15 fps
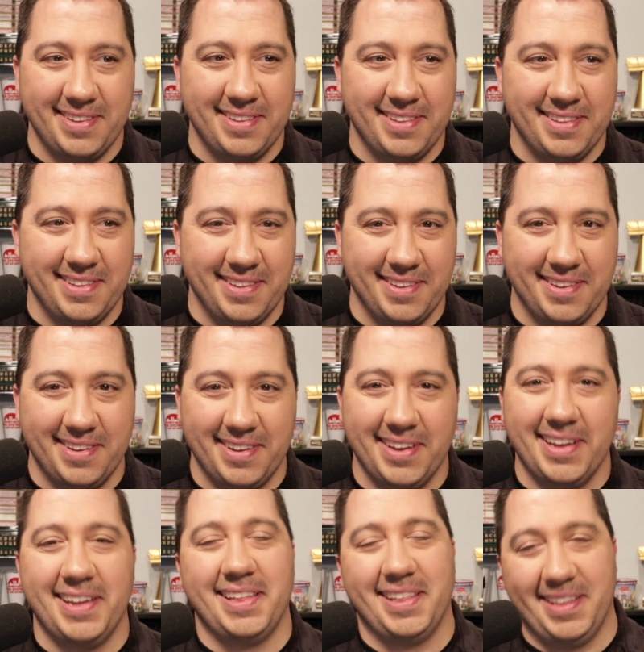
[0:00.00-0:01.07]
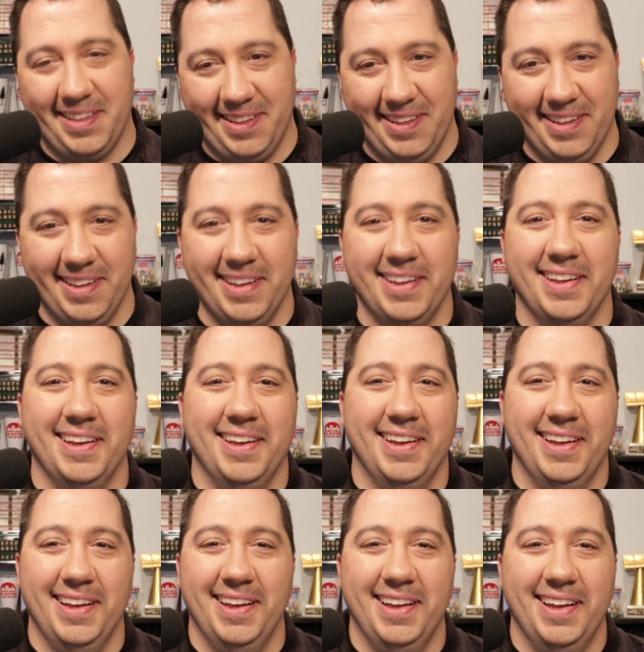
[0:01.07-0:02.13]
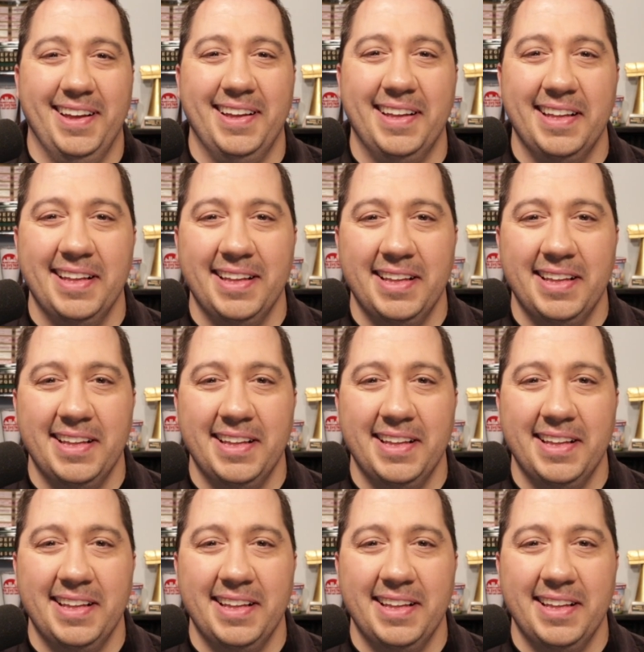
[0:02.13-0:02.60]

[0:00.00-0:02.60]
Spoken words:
The person shown says nothing.